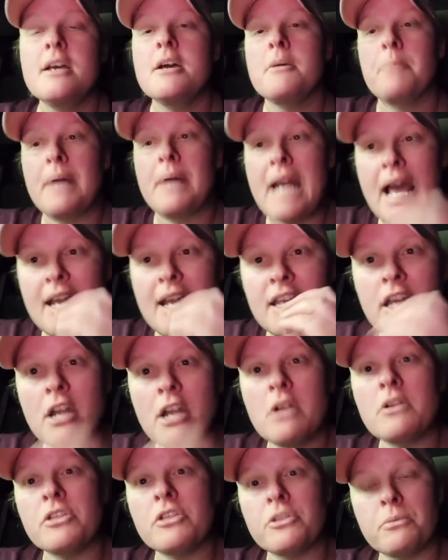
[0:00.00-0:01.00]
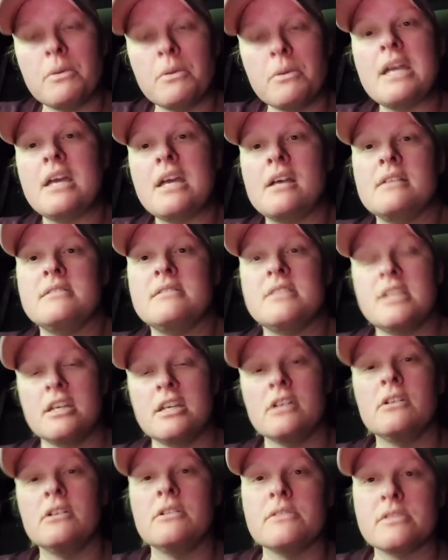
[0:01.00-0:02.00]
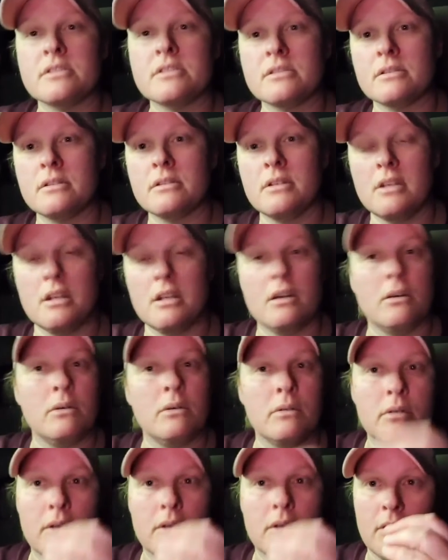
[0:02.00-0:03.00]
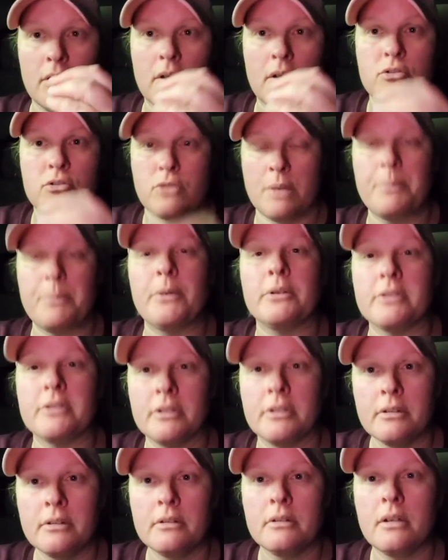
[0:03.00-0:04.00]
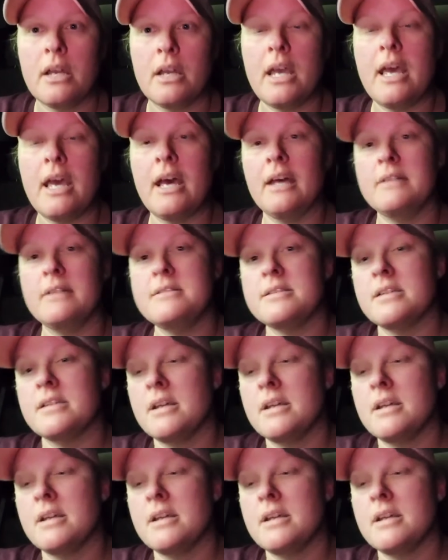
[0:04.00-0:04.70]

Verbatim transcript: But at year three, his yields, you know, uh, tripled, and